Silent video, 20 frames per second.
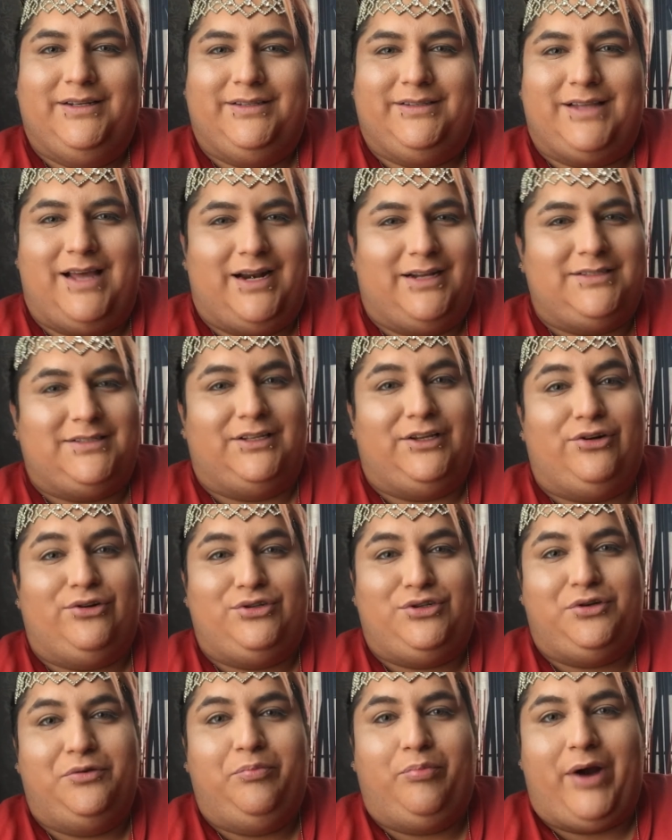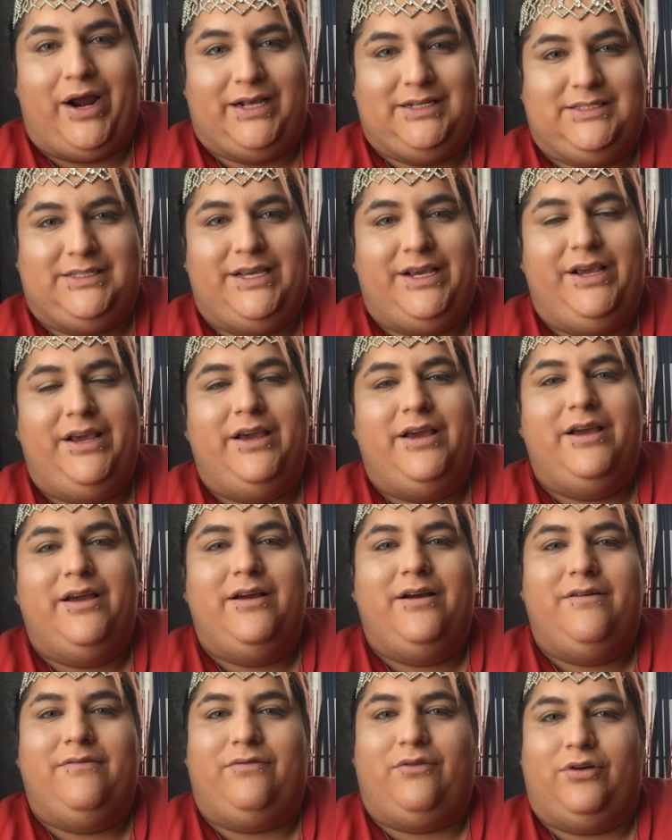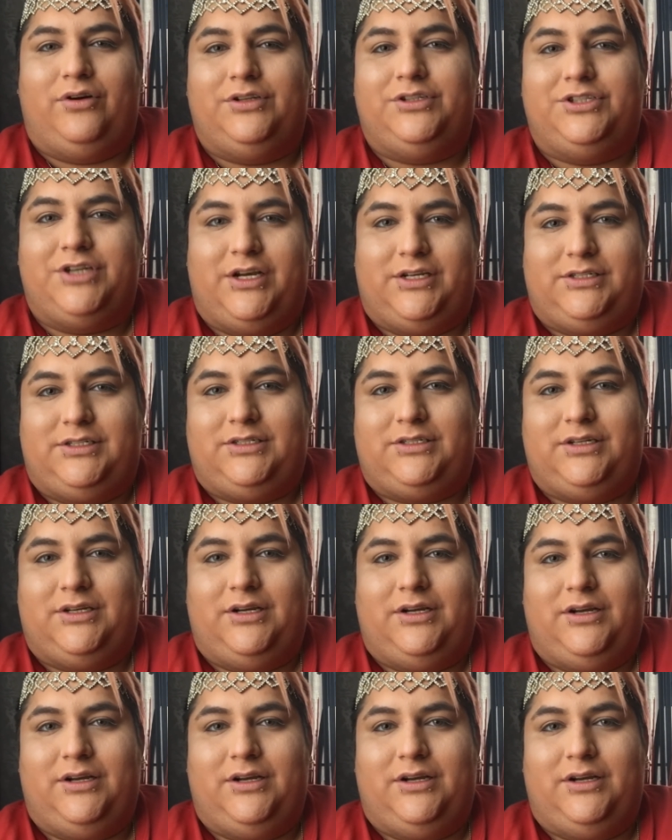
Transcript: "That is a little too pricey for just